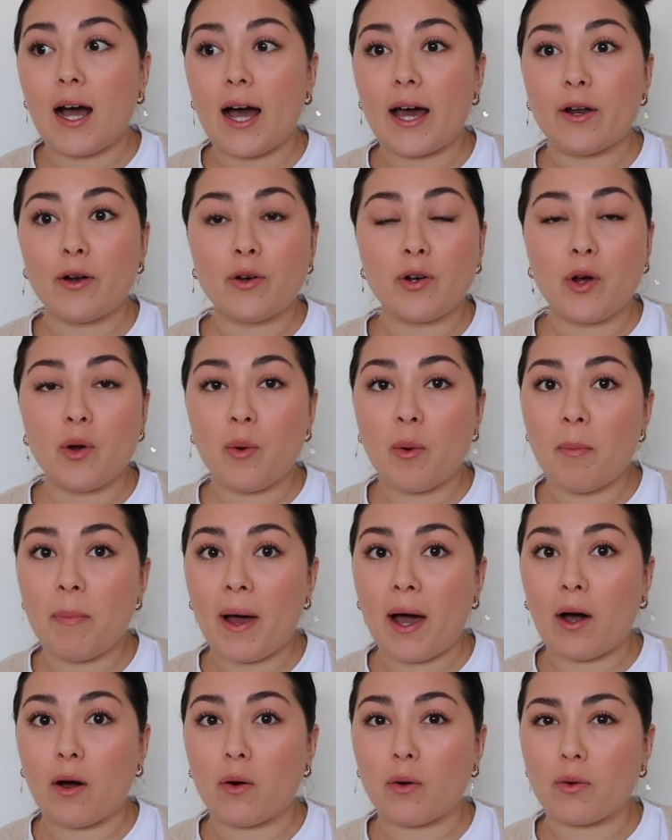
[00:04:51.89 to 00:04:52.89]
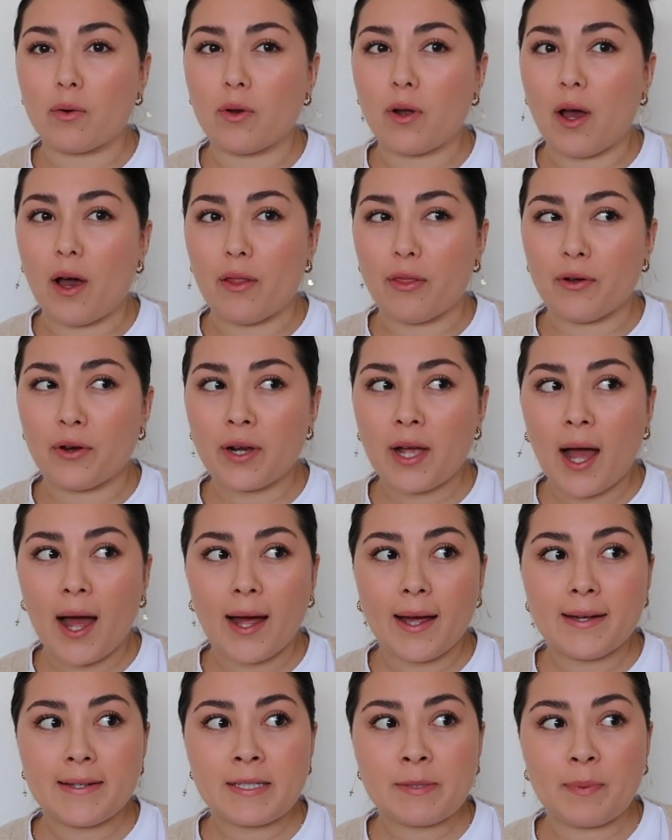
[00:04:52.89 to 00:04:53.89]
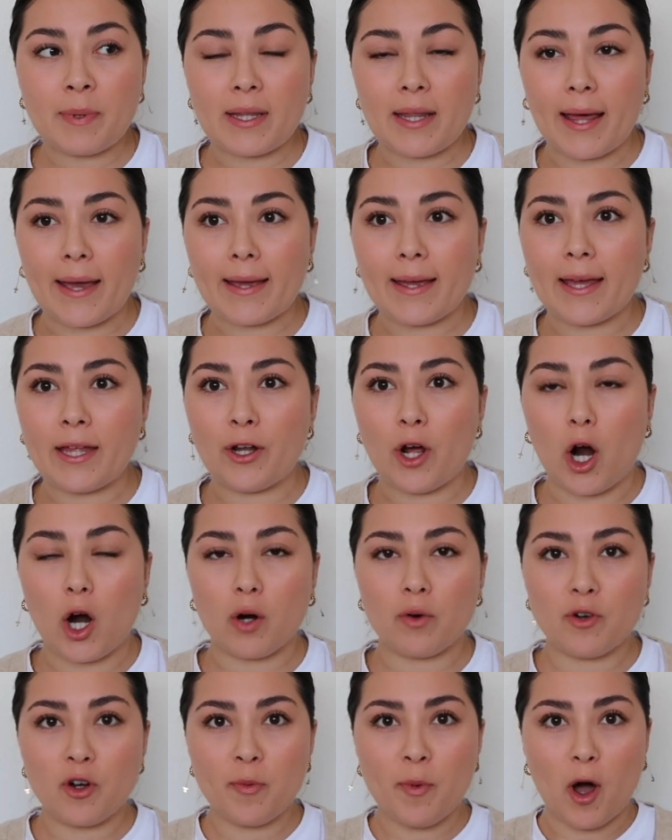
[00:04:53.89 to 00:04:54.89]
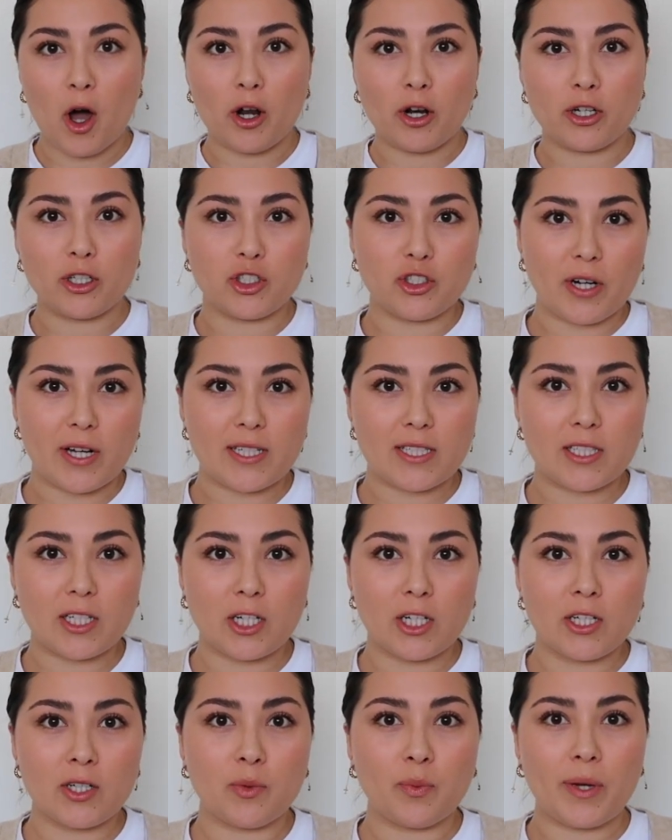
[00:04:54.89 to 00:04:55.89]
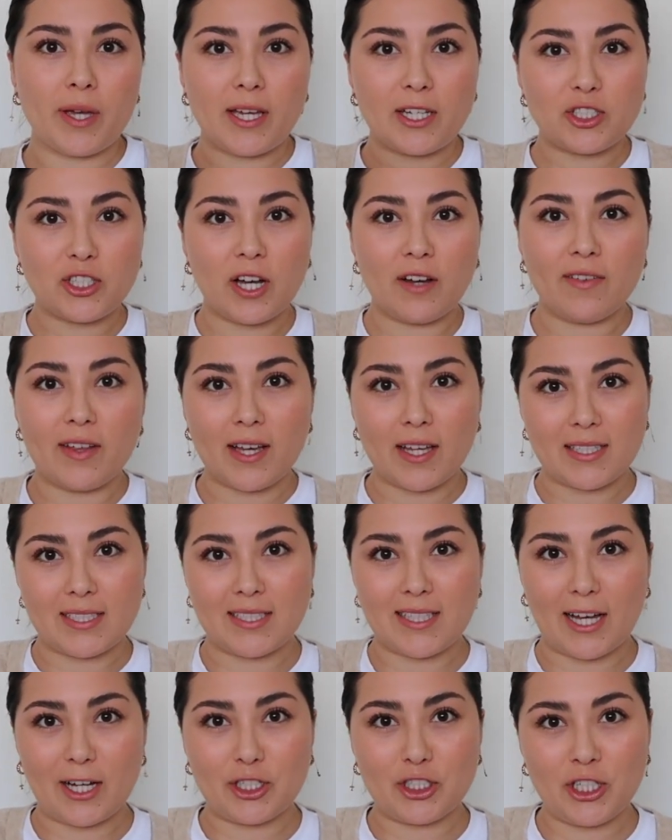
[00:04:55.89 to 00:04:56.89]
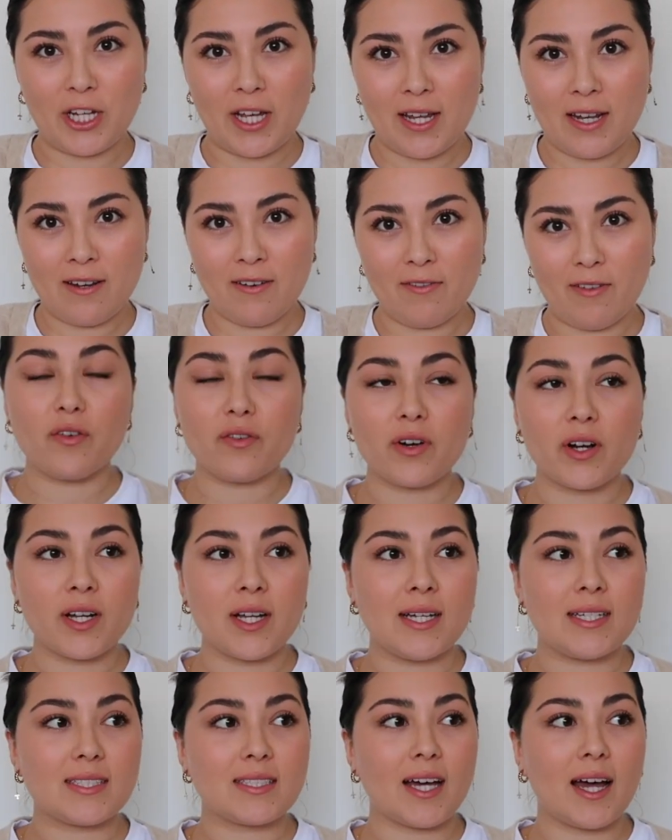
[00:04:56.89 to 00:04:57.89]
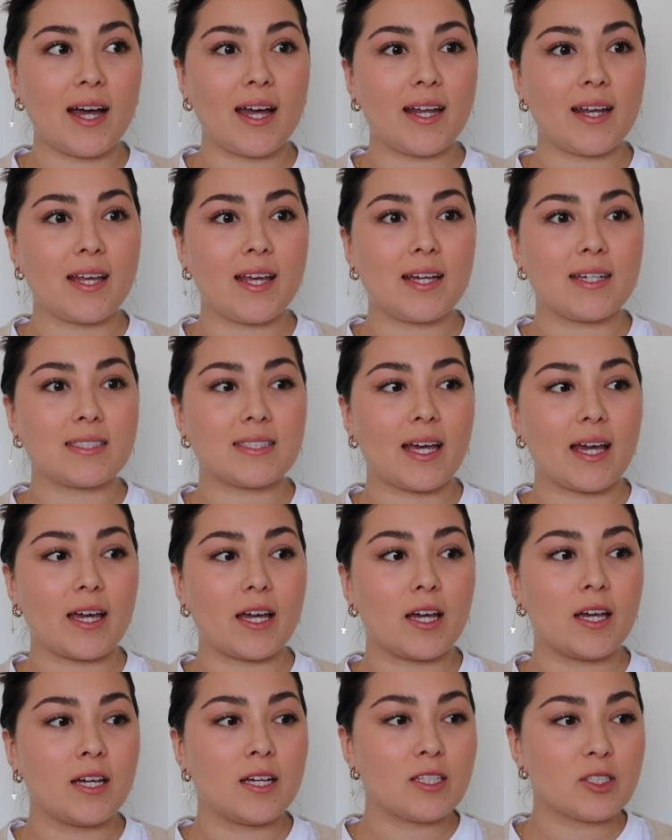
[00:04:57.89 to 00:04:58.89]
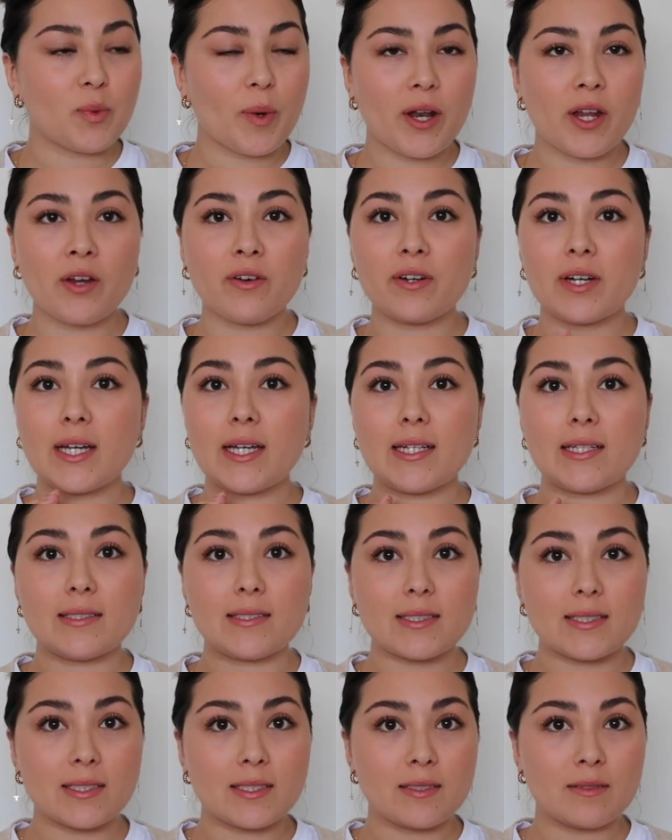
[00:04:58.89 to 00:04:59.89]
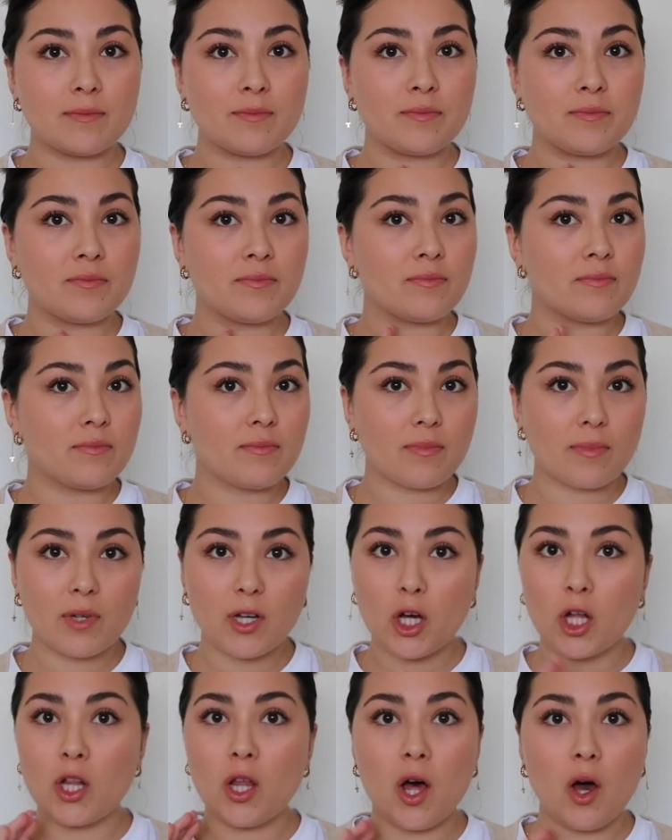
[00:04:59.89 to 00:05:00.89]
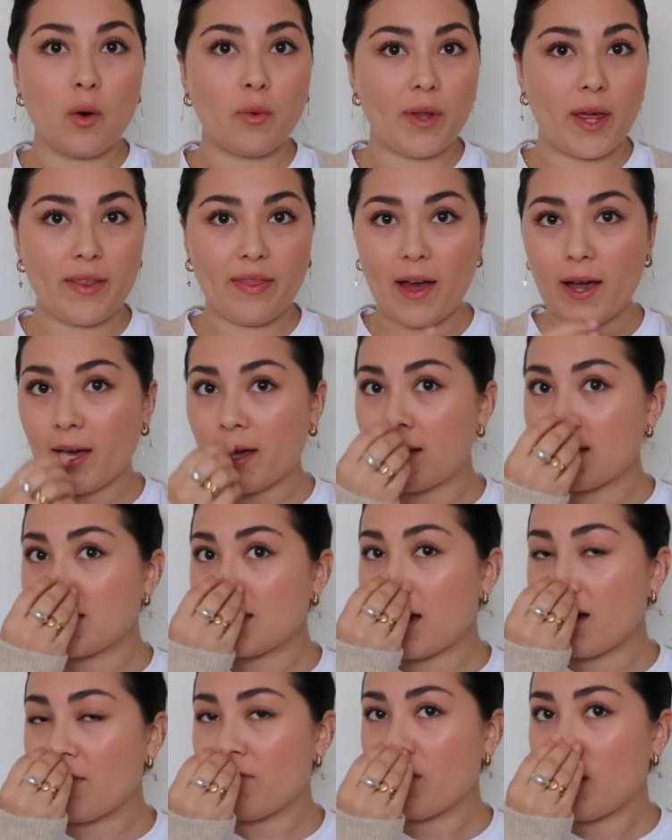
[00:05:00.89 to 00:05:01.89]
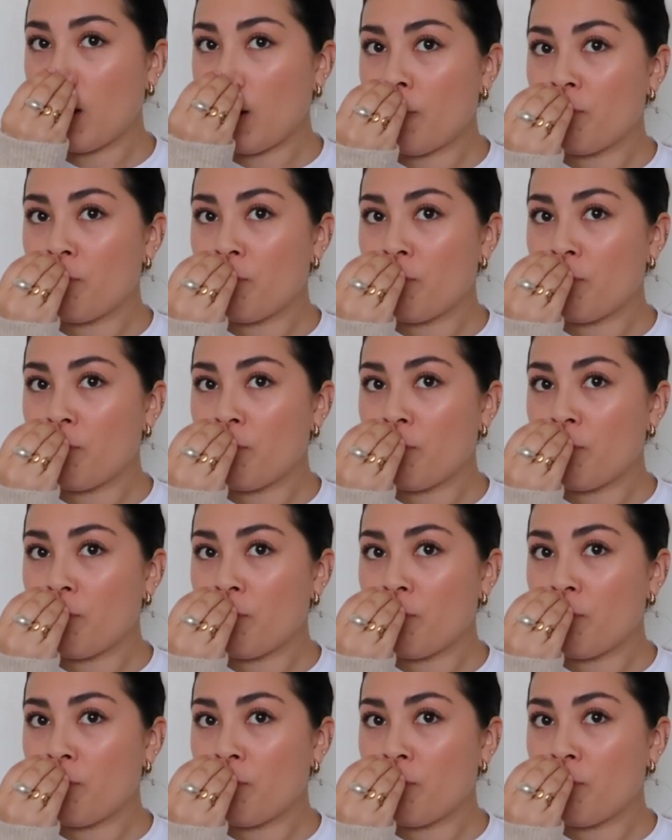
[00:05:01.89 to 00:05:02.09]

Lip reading: I don't know about other guys, but like in our room on our dresser, we each have like a section. Over on his side, he has like wedding rings, cologne, like that kind of stuff.